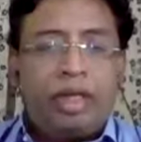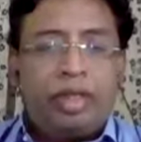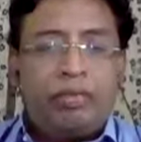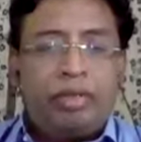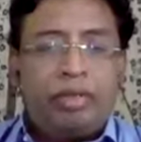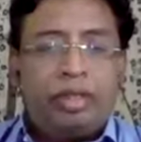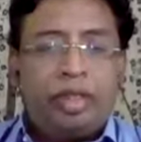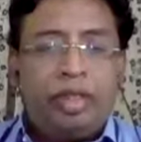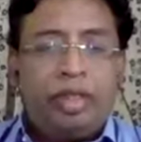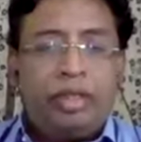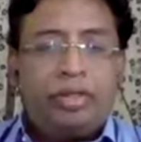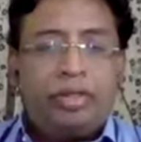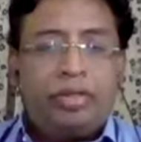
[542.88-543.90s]
IT
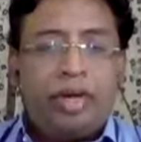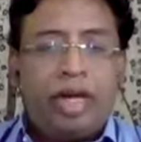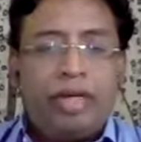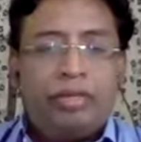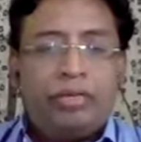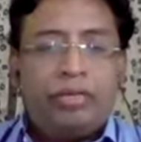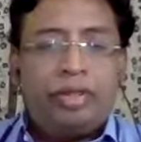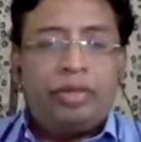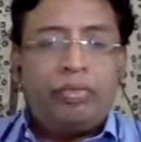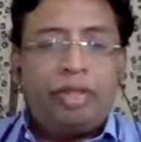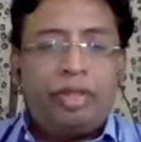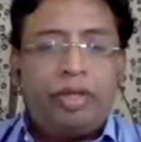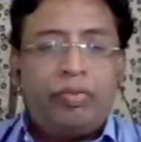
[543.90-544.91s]
facilities to end user
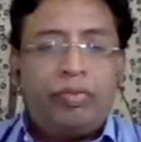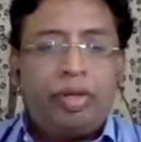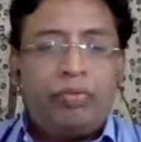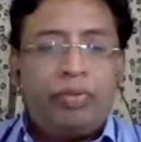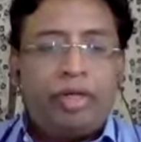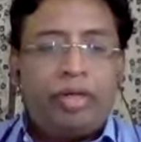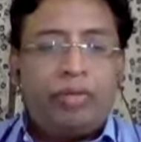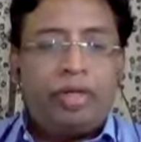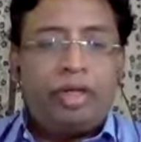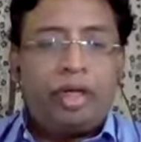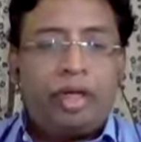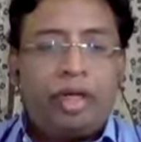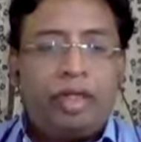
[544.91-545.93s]
within a 1 week of
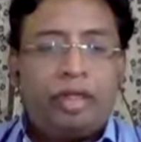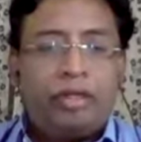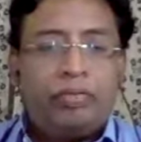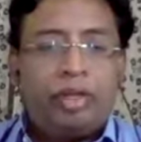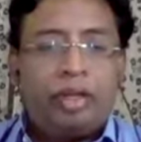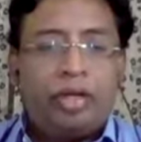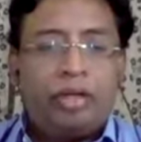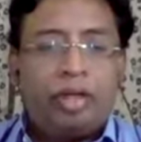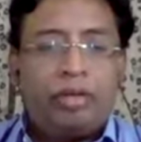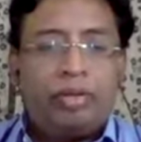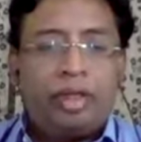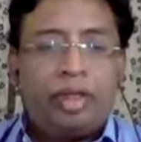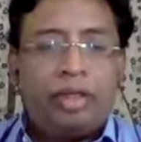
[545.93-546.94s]
declaration of the
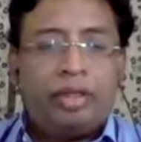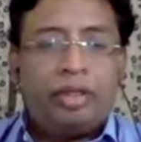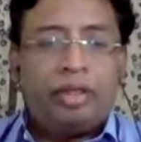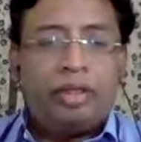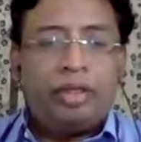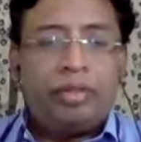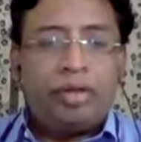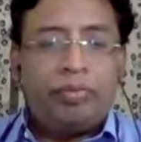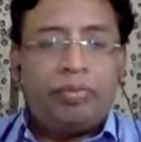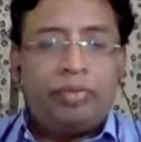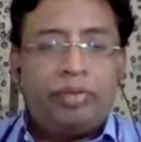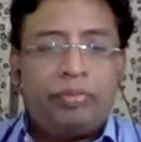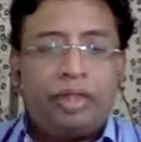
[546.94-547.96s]
lockdown, that is on the
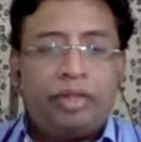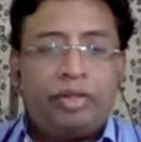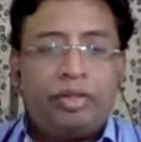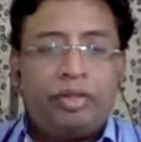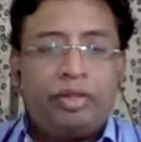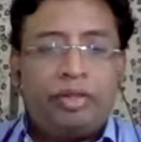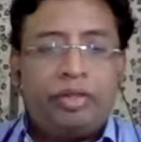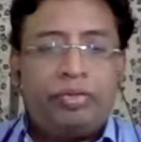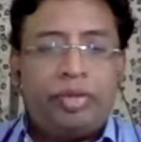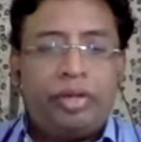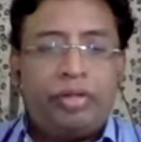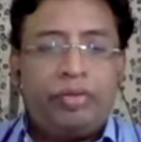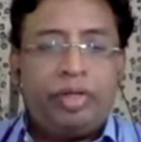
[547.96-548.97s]
24th March
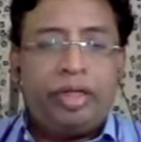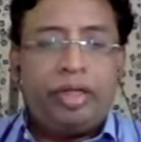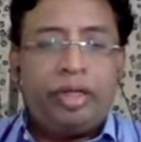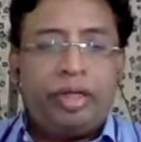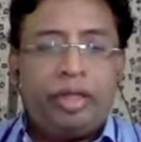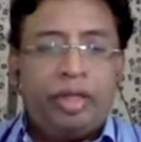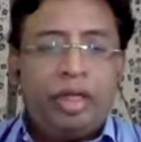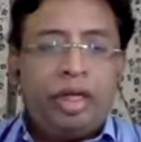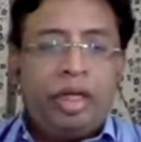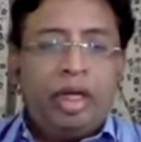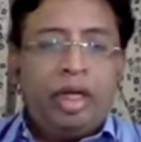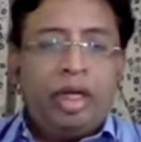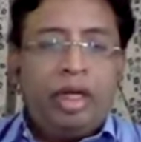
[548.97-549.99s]
2020.
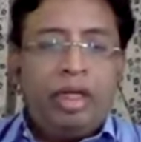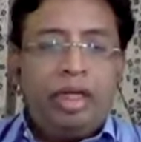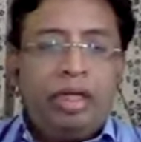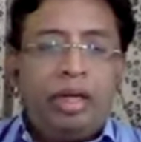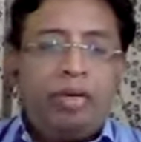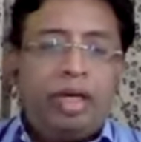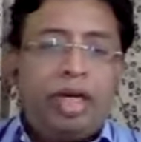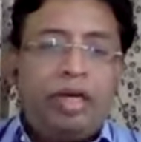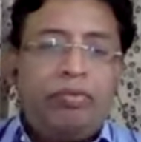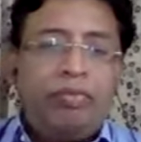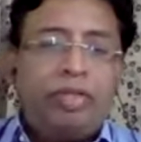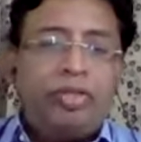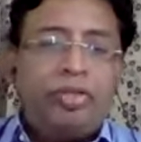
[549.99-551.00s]
And our aim
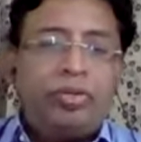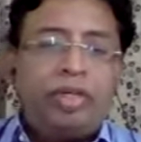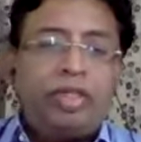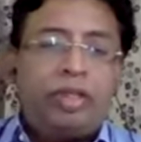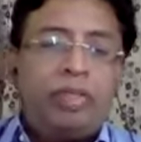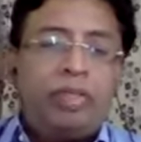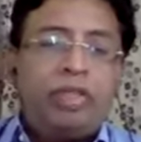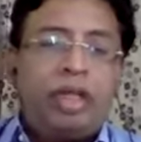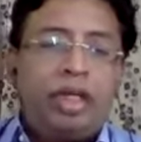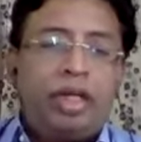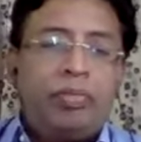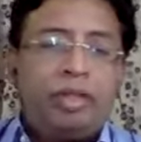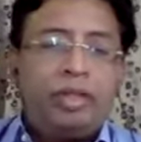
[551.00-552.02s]
was to establish
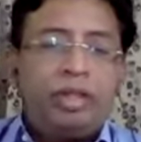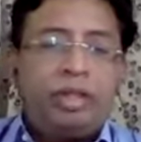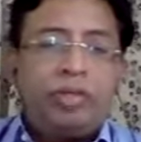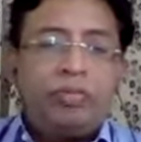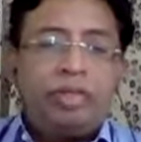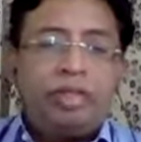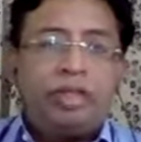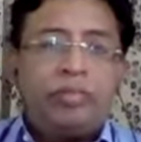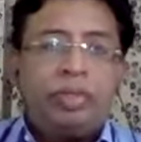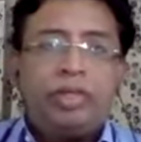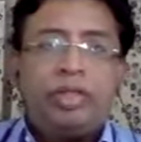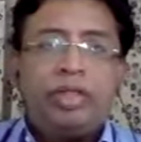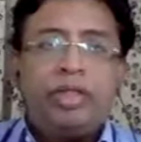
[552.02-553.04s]
100% services,
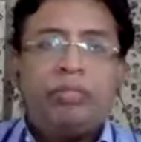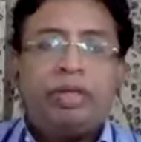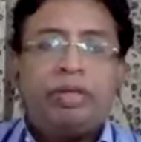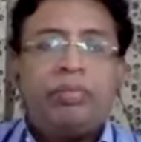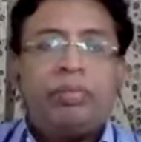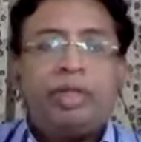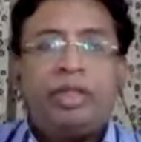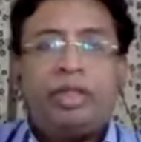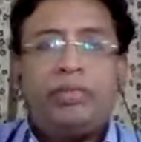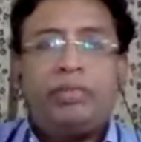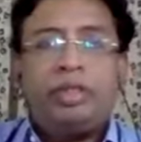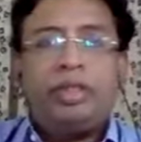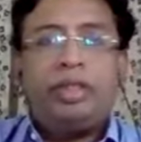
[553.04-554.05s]
because in the power plant
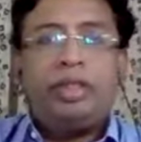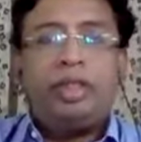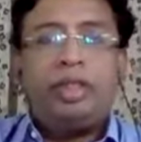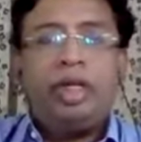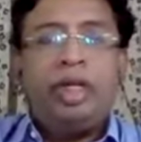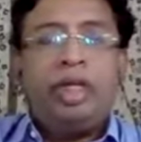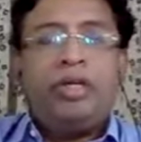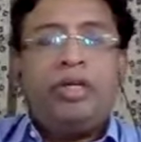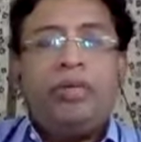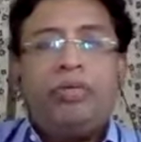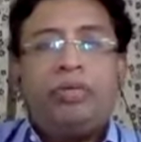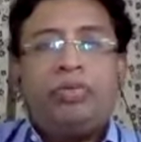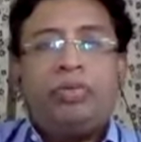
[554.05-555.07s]
services, you
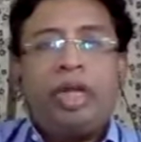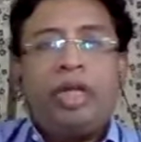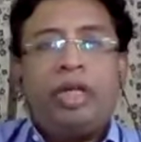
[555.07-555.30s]
have to,